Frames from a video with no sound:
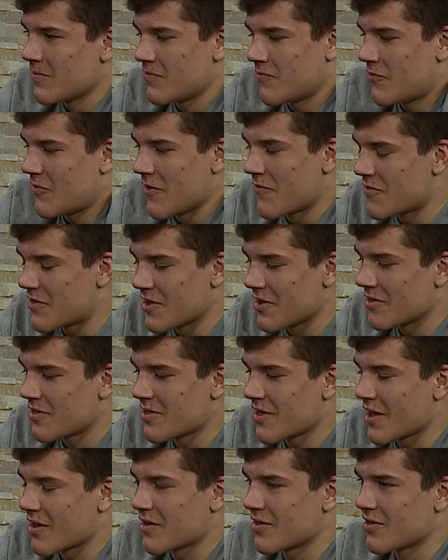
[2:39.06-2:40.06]
15
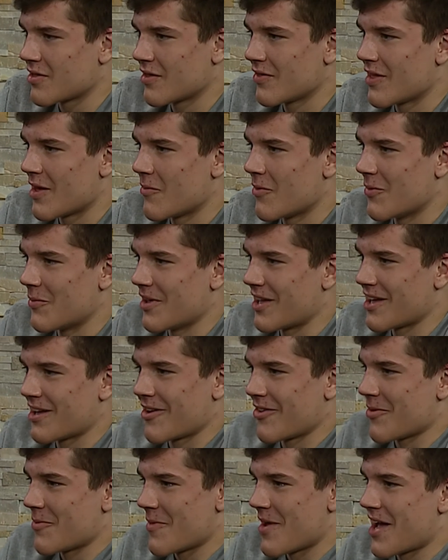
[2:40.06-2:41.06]
seconds and then when we get
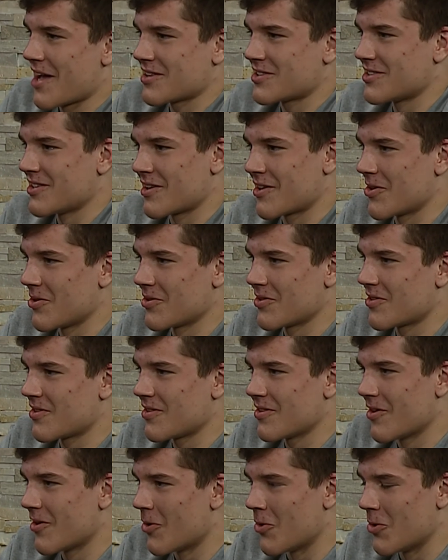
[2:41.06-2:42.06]
on the mat it goes
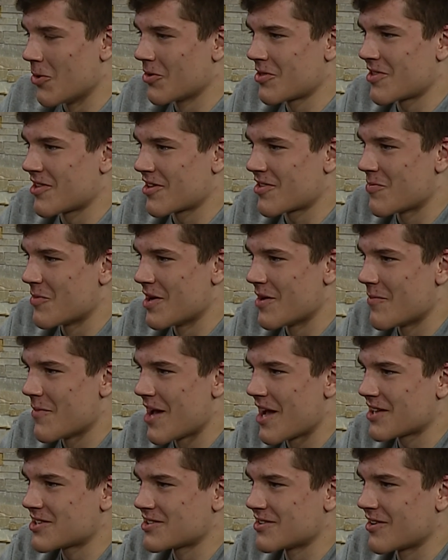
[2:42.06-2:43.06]
a whole six minute
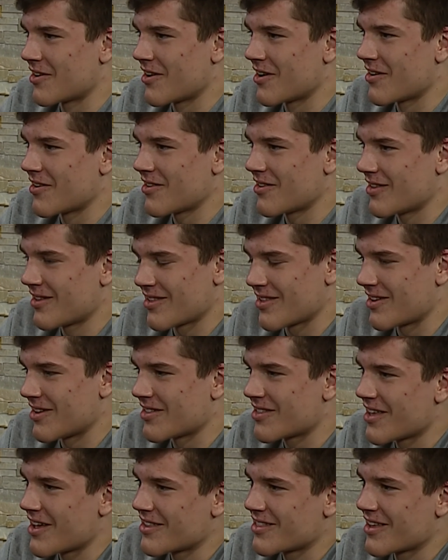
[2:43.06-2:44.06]
match and there isn't a
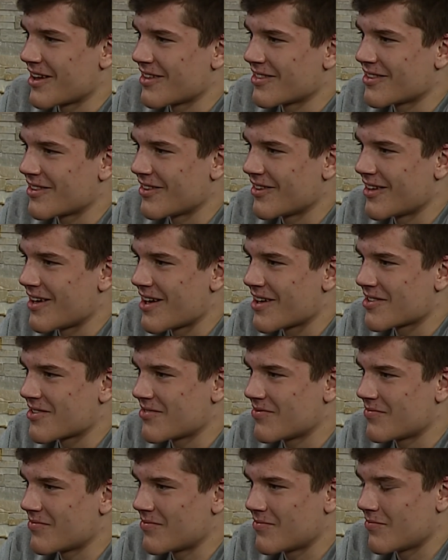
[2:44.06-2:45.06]
takedown to the
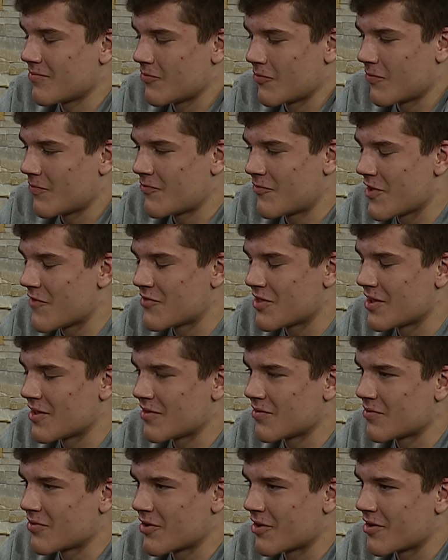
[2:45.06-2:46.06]
last
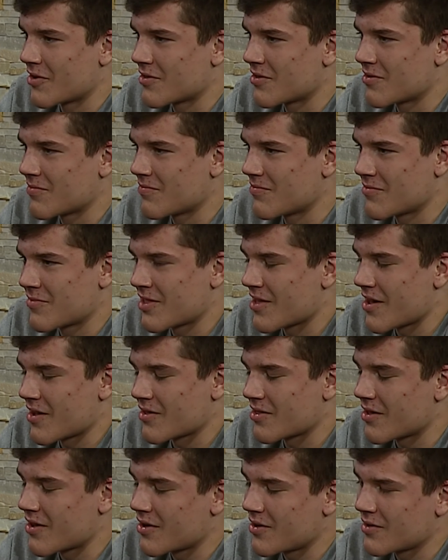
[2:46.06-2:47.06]
15 30
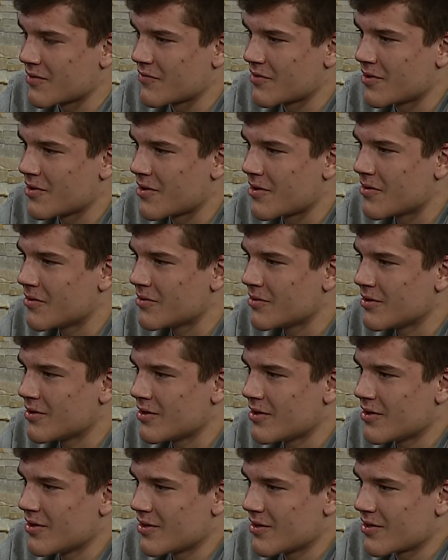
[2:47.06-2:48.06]
seconds I don't even know yeah
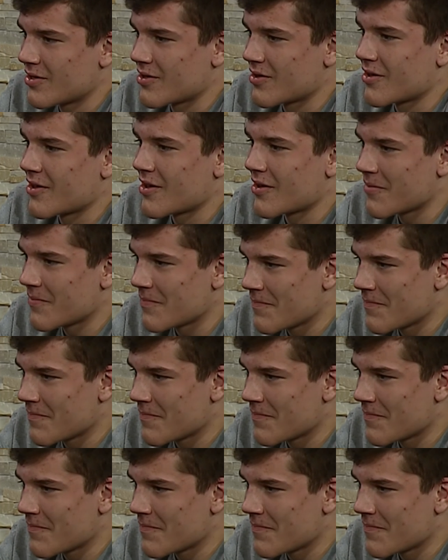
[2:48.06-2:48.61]
yeah so yeah